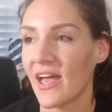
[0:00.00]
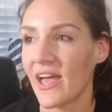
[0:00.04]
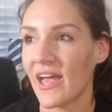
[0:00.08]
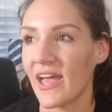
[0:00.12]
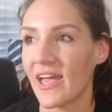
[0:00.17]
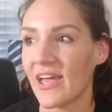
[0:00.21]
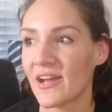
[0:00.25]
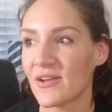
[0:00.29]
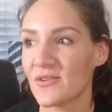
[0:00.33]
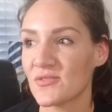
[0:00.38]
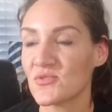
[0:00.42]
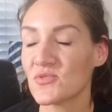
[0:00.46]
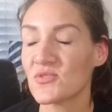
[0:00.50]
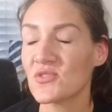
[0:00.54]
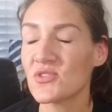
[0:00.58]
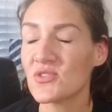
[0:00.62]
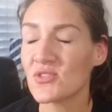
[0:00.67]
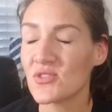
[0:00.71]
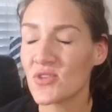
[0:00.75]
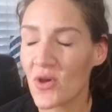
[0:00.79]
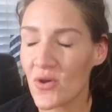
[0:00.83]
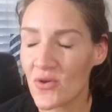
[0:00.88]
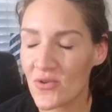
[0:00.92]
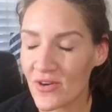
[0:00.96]
And I was just
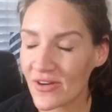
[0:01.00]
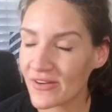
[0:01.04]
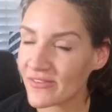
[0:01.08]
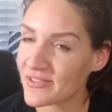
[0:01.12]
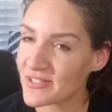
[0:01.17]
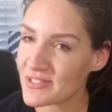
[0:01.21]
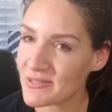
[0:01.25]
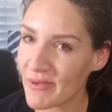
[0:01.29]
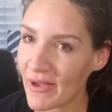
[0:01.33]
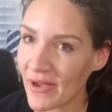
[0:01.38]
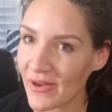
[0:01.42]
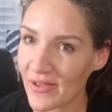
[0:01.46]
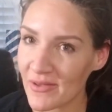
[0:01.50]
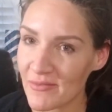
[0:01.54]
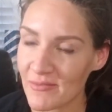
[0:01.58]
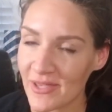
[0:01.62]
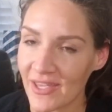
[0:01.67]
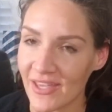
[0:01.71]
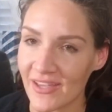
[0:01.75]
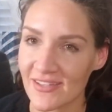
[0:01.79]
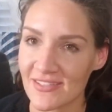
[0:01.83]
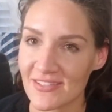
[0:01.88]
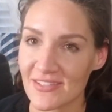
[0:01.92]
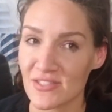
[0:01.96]
so nervous about it
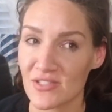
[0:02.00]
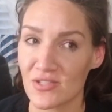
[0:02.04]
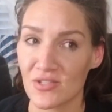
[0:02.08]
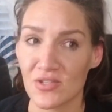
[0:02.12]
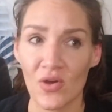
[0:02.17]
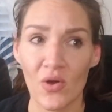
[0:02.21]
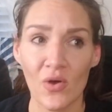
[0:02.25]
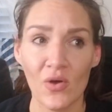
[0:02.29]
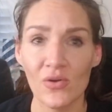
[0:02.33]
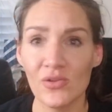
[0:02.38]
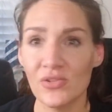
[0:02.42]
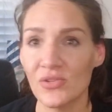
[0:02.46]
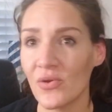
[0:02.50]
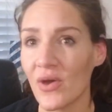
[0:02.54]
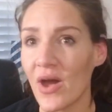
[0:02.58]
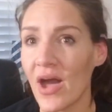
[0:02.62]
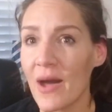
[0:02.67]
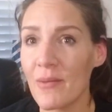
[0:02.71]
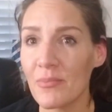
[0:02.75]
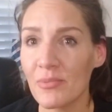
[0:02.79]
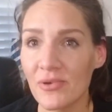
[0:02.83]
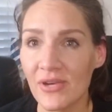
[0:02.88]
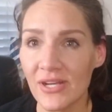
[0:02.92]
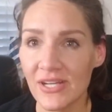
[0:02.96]
because it's a whole new
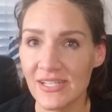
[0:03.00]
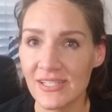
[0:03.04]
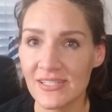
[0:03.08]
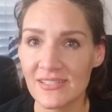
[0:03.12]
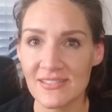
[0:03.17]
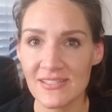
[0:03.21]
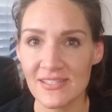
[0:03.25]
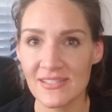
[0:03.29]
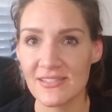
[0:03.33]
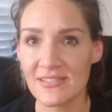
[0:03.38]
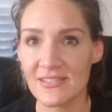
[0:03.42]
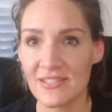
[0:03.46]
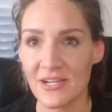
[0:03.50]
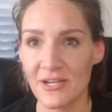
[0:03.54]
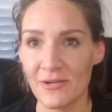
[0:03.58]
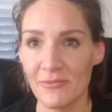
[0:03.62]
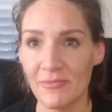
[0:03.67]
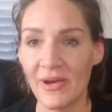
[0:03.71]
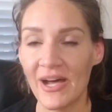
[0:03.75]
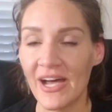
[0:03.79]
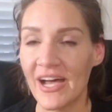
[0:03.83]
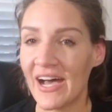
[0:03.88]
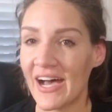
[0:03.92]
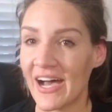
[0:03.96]
operating system.